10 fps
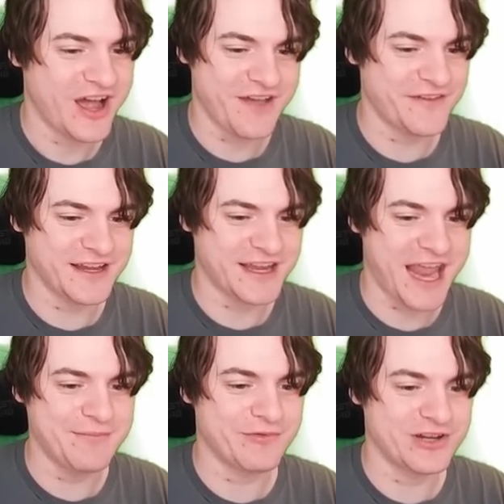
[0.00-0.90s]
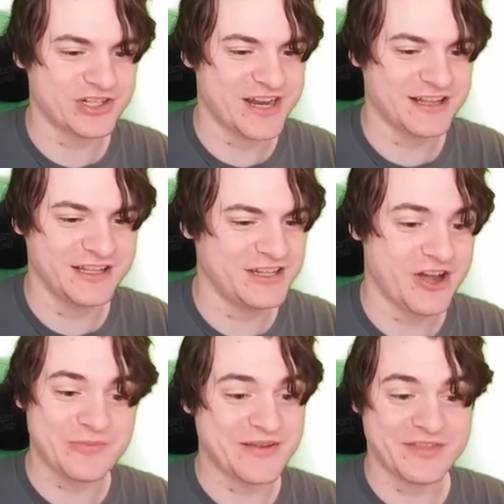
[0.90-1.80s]
I think Cambridge, England.
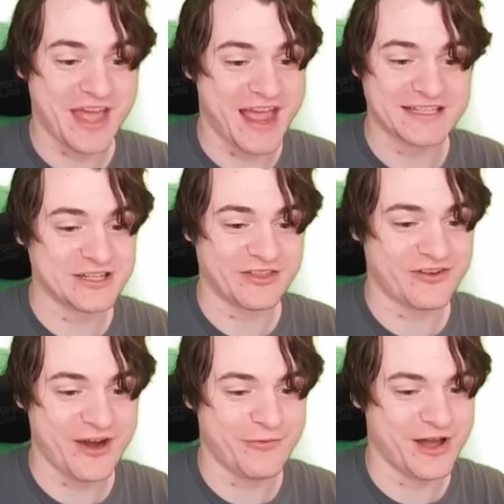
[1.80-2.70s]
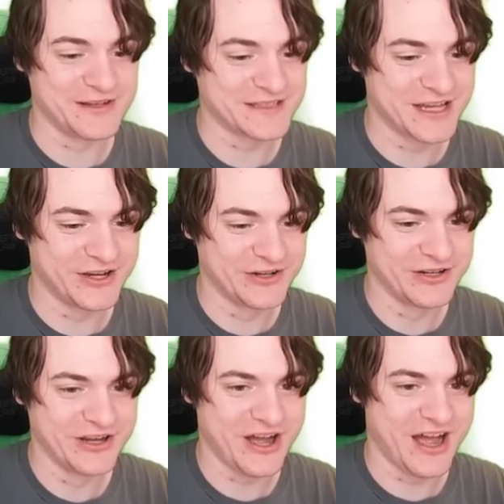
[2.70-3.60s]
Nope, even that, it's not the right one. So
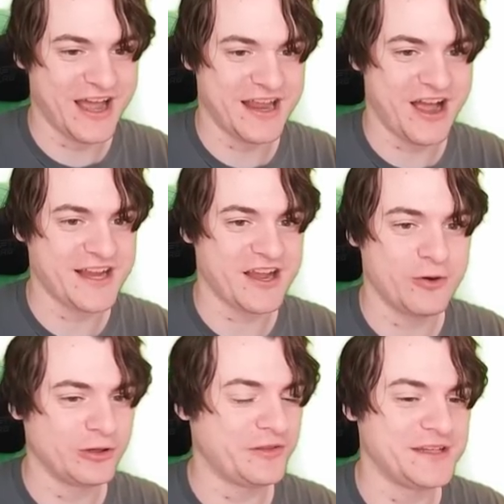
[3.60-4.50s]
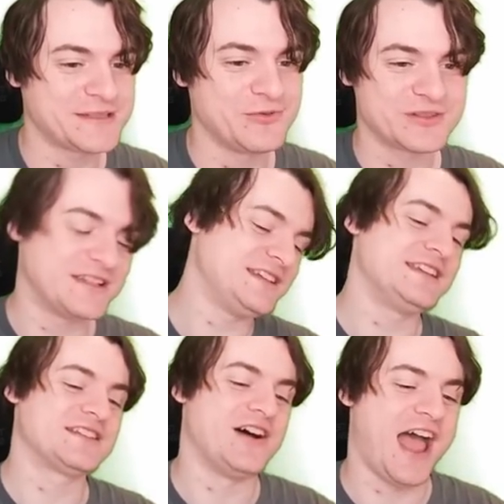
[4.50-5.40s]
I all of these small
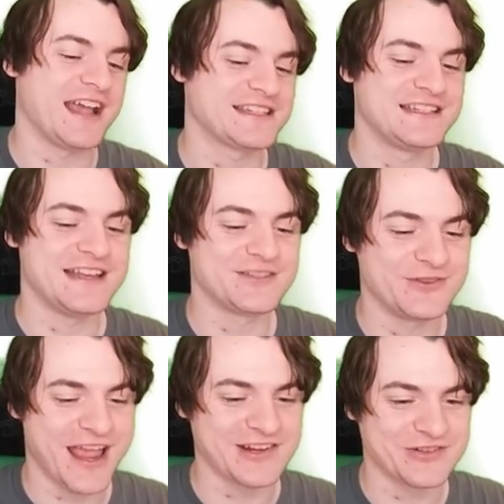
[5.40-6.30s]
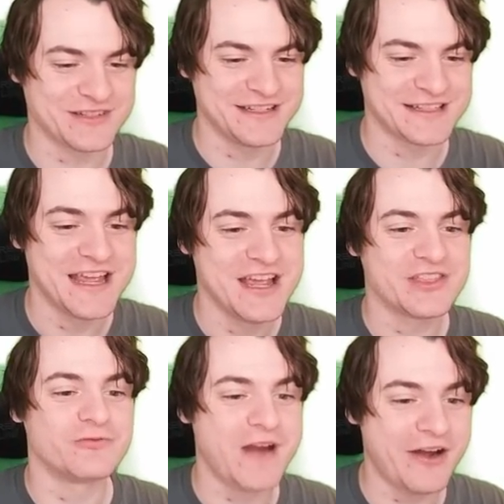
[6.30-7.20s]
cities are accidental casualties.
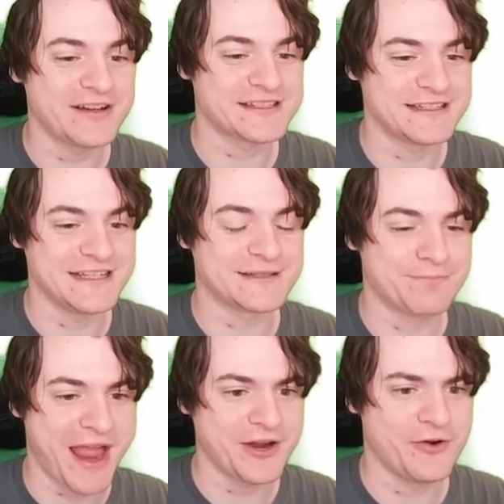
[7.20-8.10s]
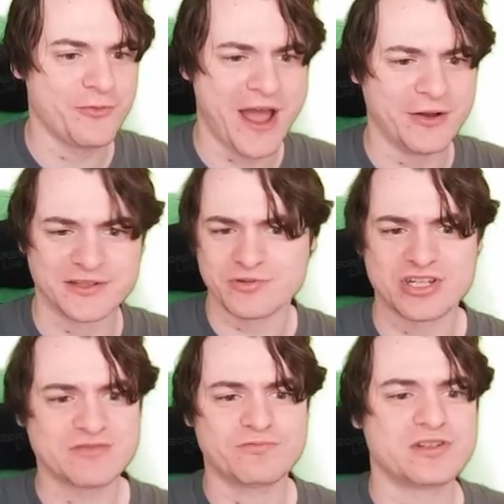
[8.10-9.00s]
The rarest city is Bangor, Wales,
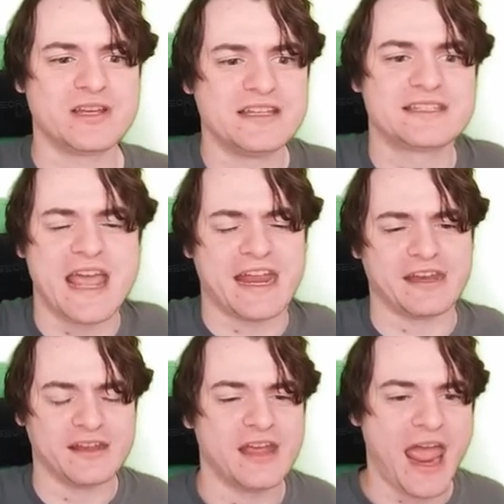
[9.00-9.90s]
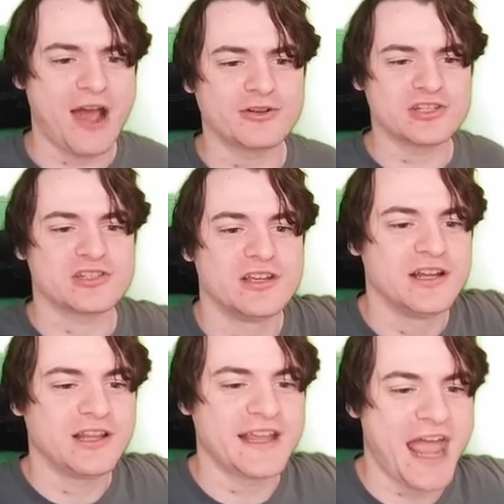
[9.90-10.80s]
which is insane. How do
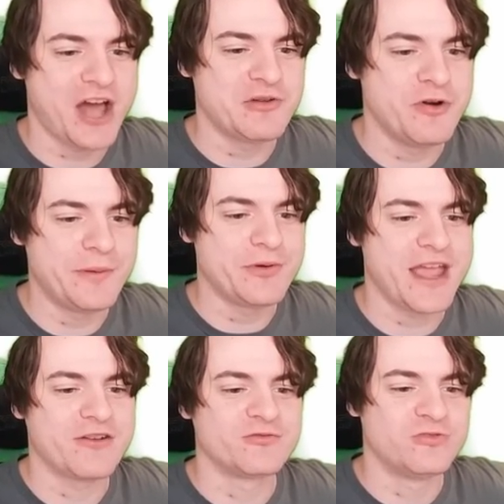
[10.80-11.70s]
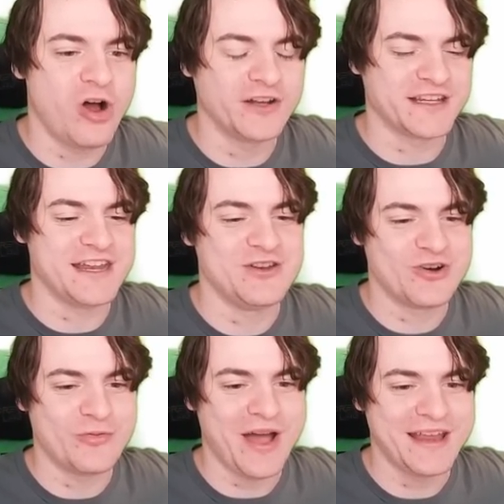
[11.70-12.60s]
more people get Rod in
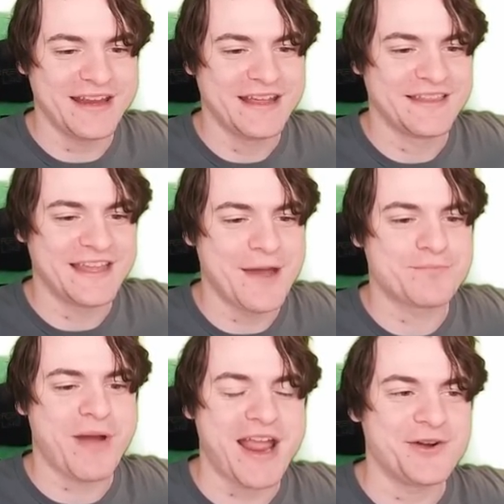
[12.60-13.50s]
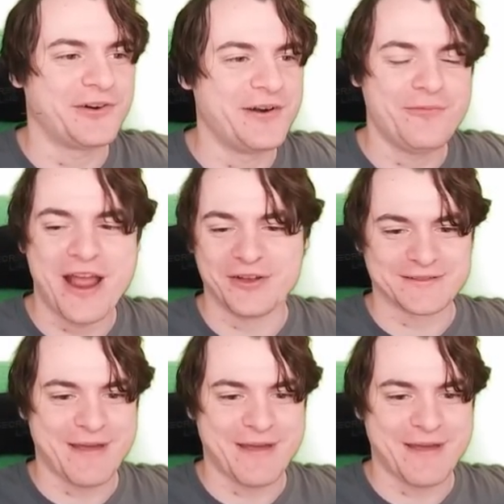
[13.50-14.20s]
Norway than get Bangor in Wales?